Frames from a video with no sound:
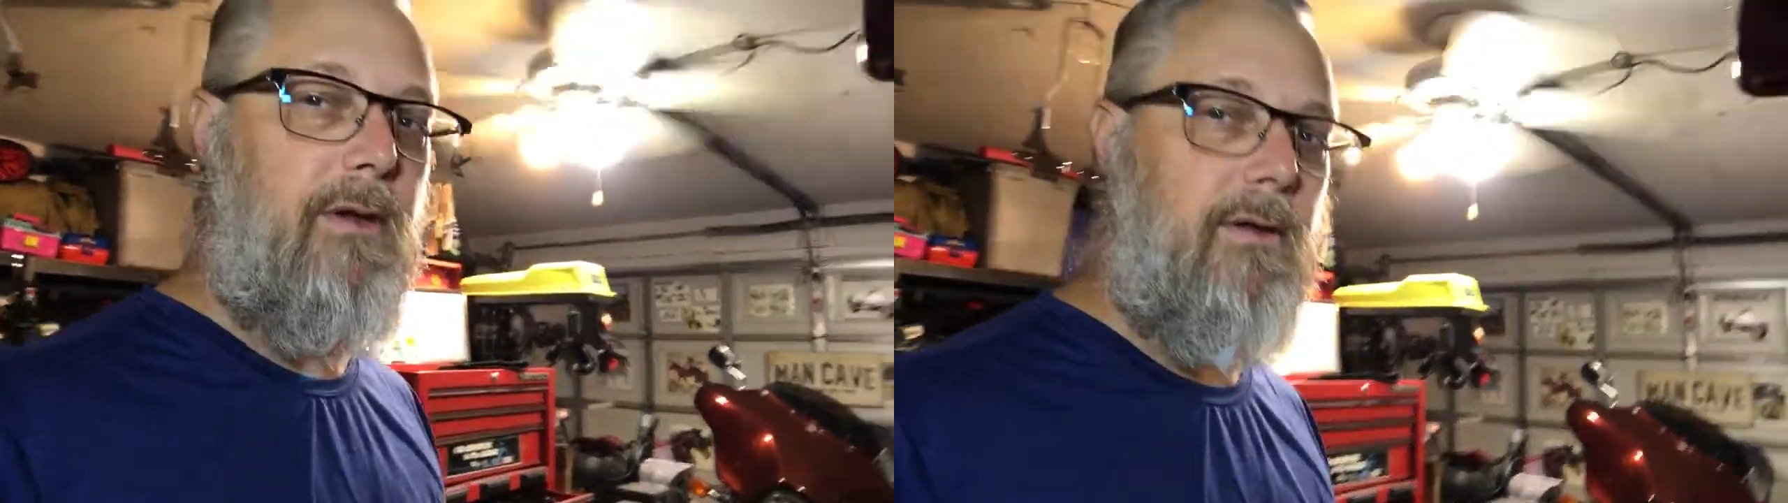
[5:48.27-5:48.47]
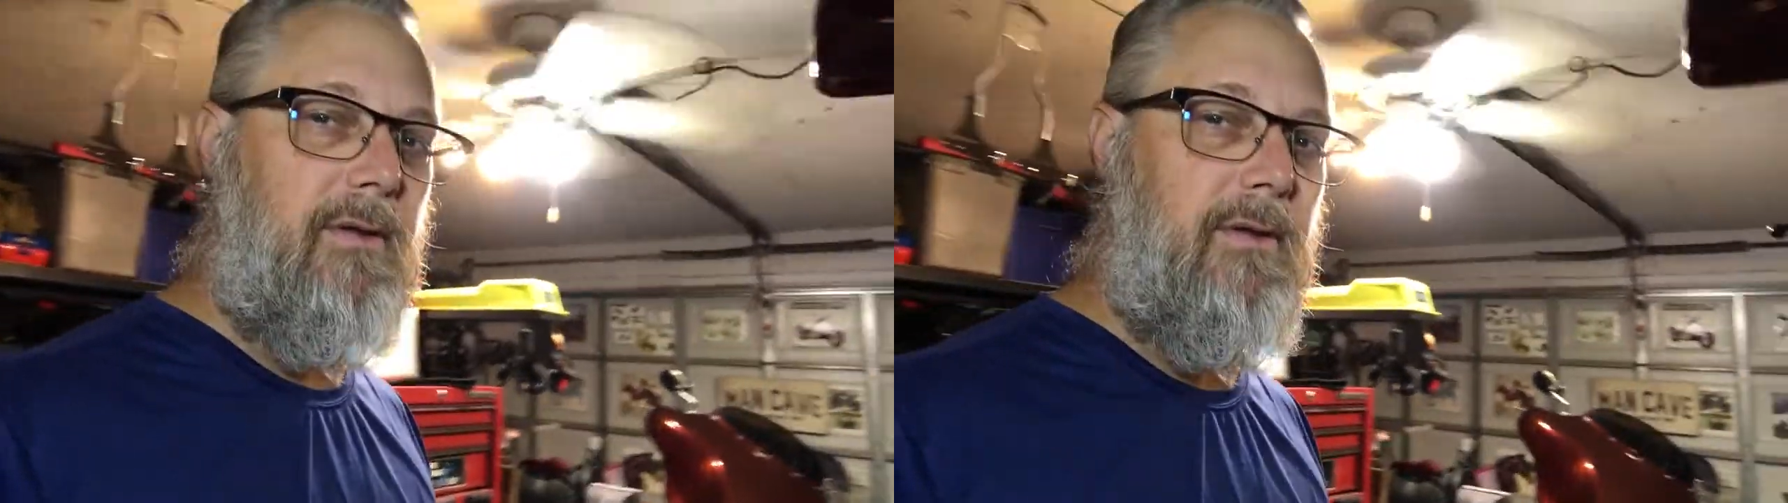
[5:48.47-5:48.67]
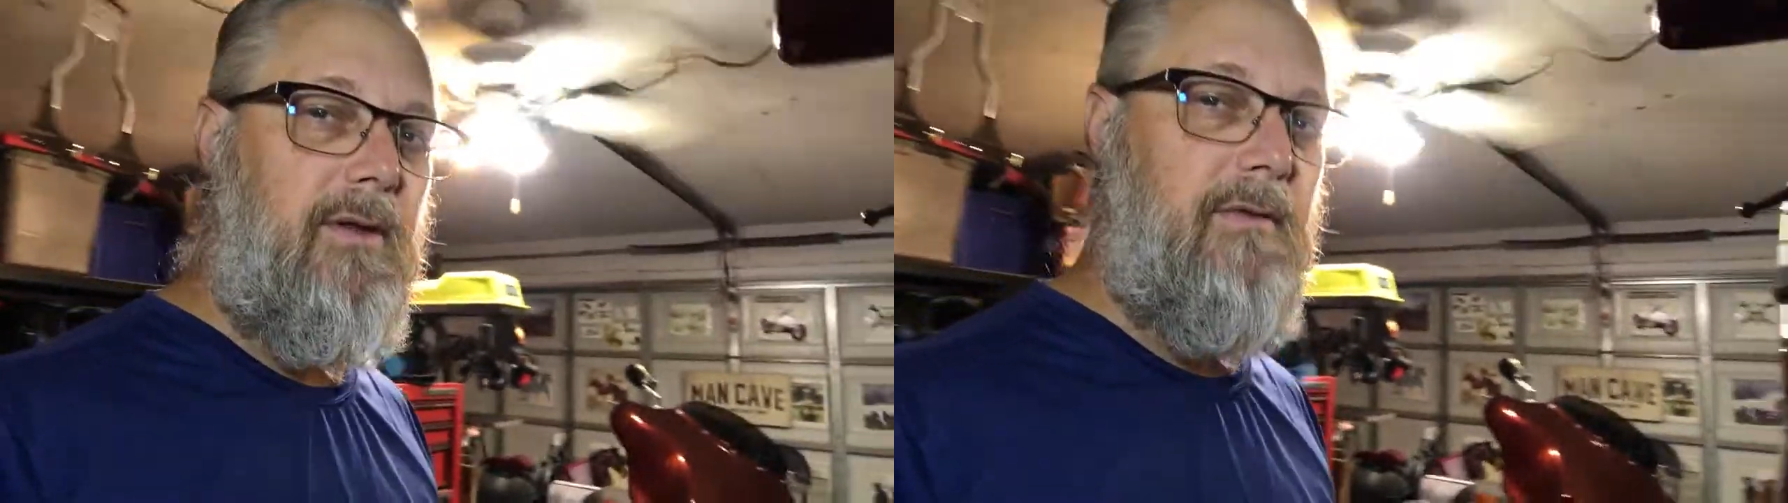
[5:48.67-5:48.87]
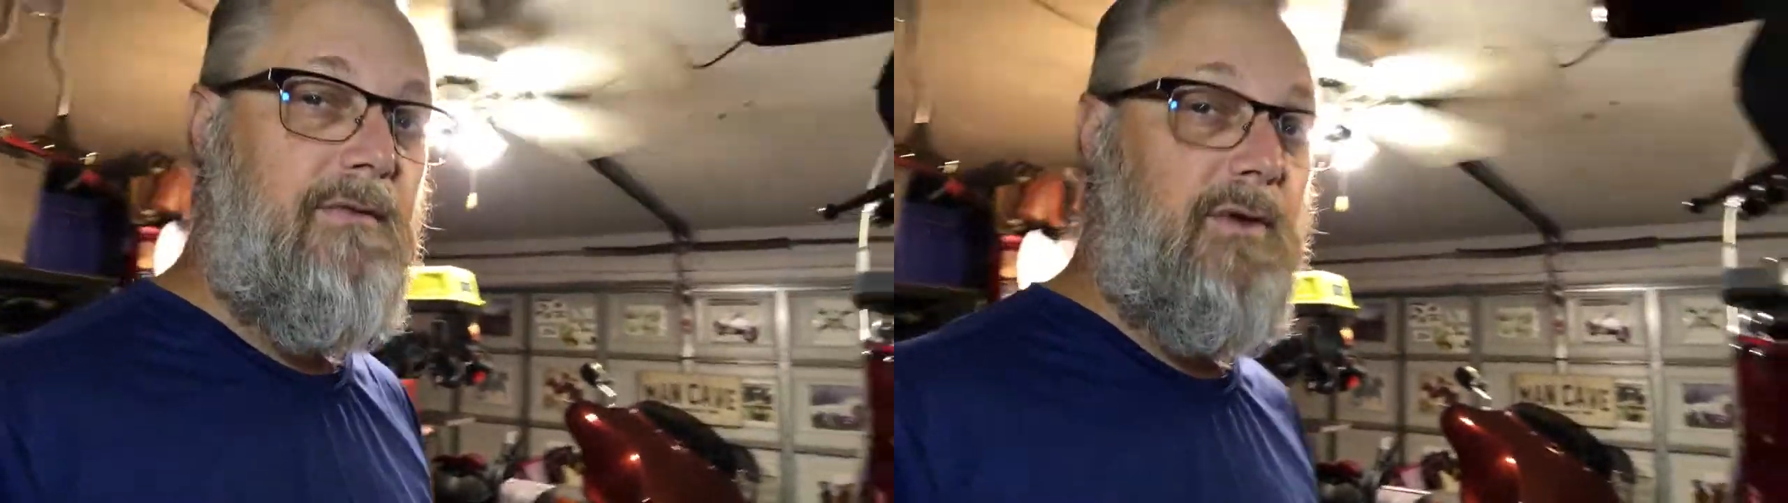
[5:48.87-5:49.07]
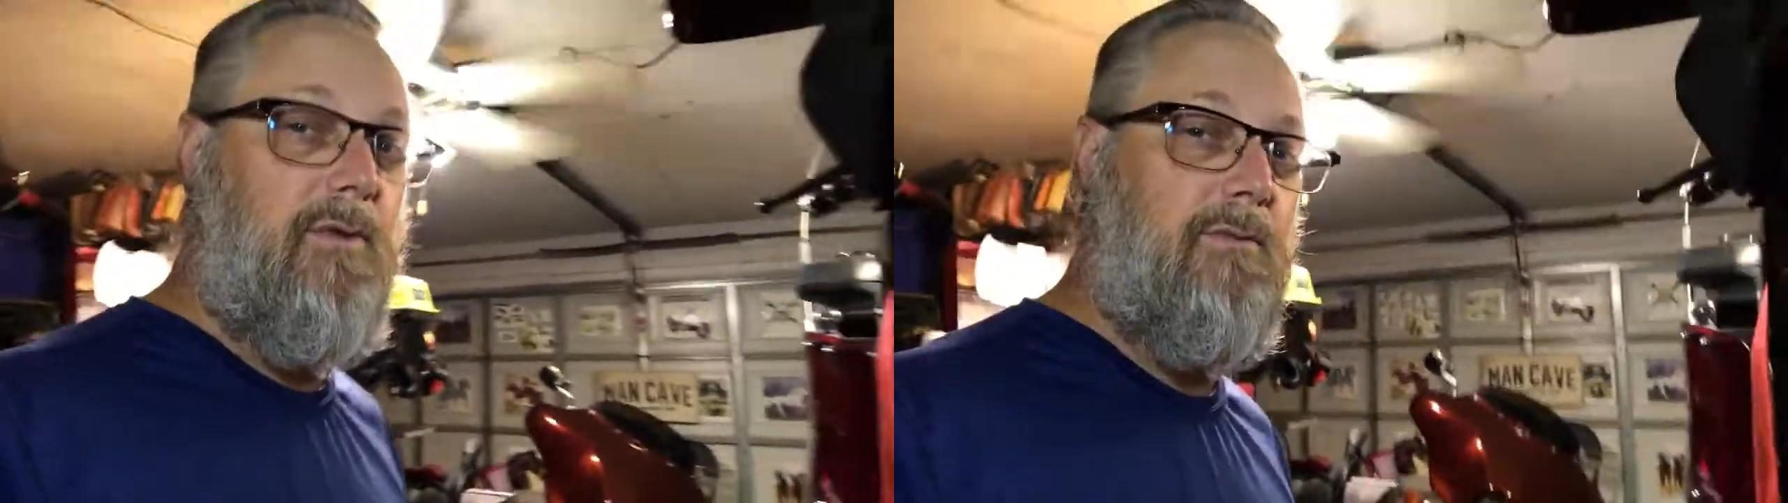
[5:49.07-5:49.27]
other than the
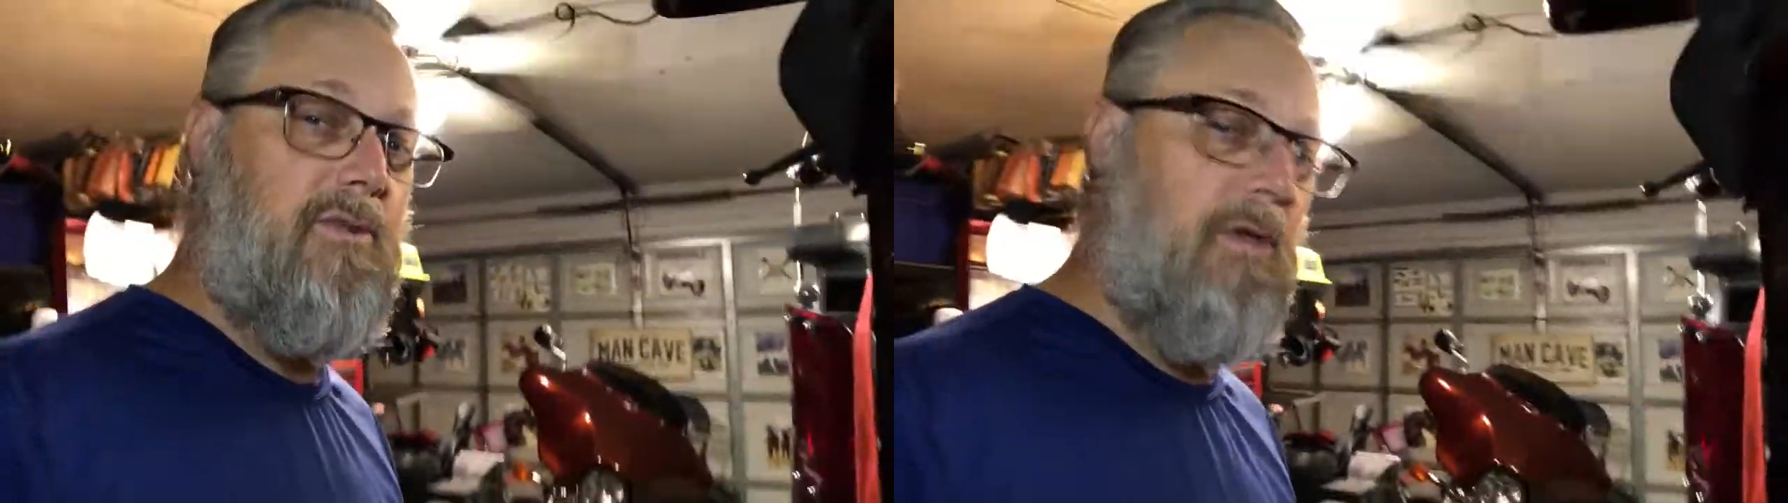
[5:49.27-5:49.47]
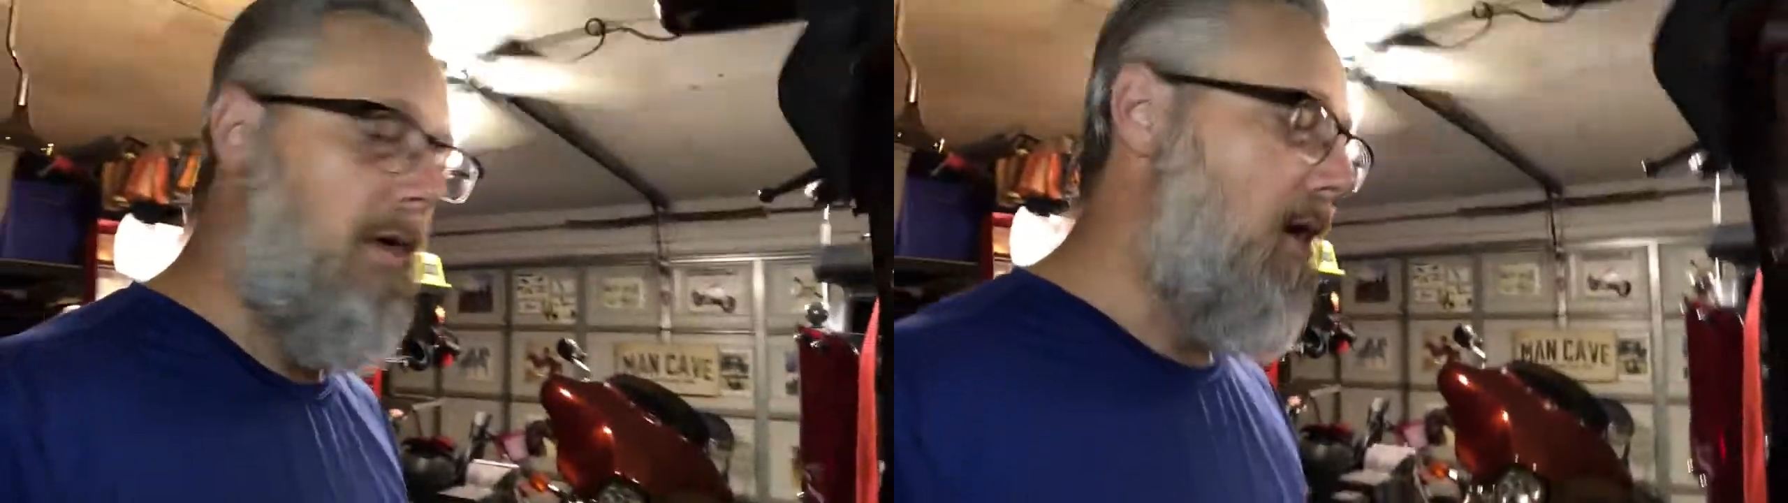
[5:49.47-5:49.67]
fuel. So